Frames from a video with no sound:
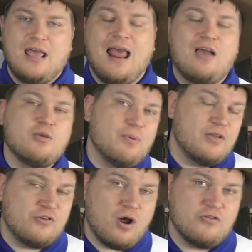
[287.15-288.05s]
and how you
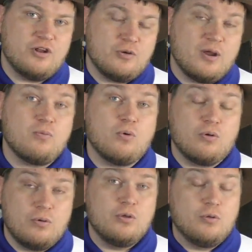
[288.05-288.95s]
place cards in a grid
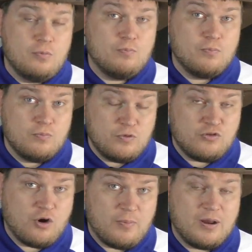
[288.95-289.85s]
will
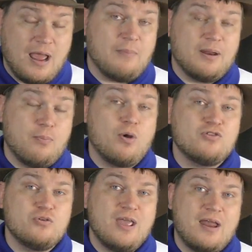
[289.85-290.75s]
determine how many
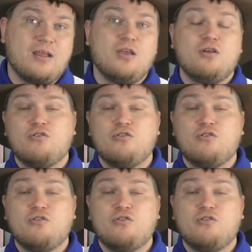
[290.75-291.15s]
points you get.